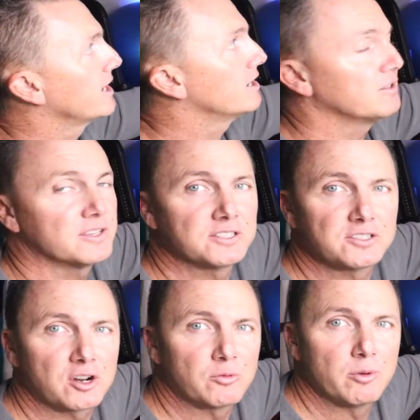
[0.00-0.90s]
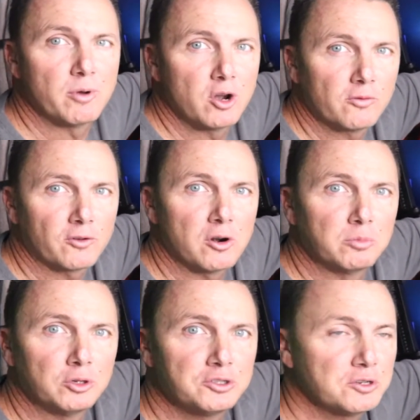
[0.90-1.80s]
here. This is our remote for our
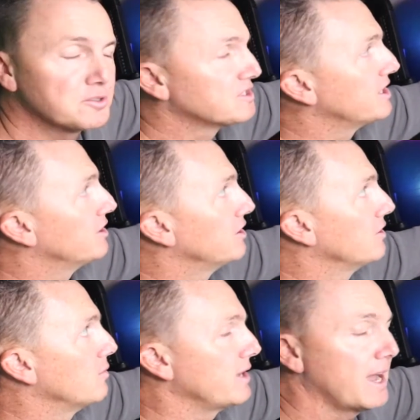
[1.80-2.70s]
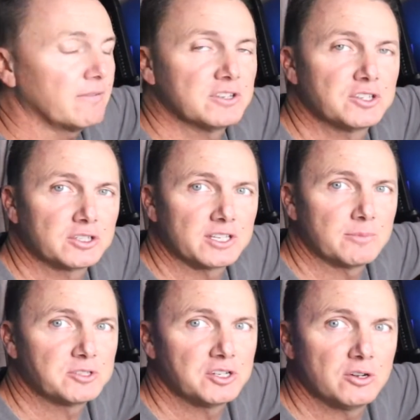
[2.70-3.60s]
Bluetooth stereo that we have this hooked
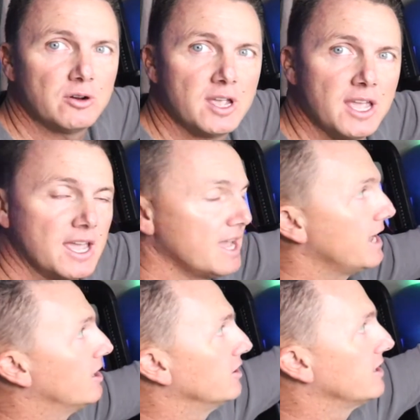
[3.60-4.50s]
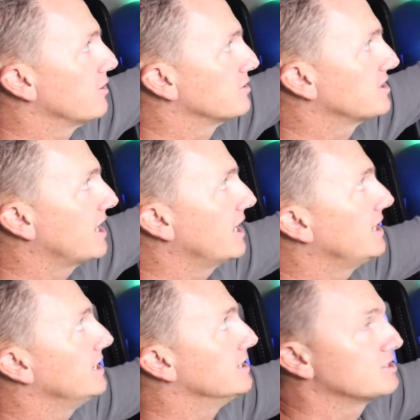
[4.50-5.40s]
up to. And on the other
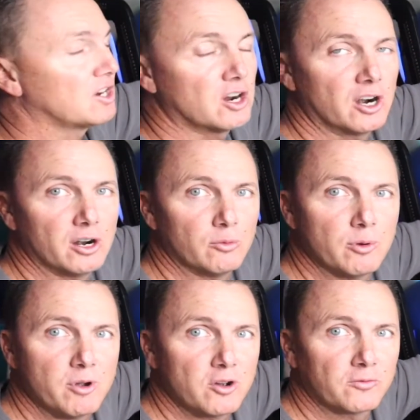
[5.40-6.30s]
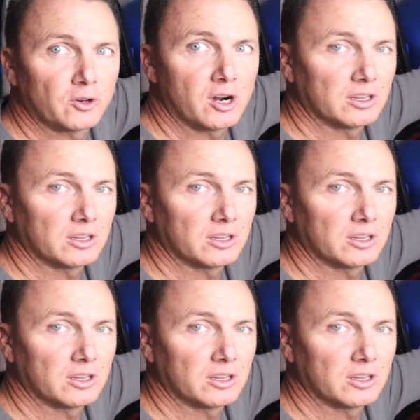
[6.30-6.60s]
side is our remote for our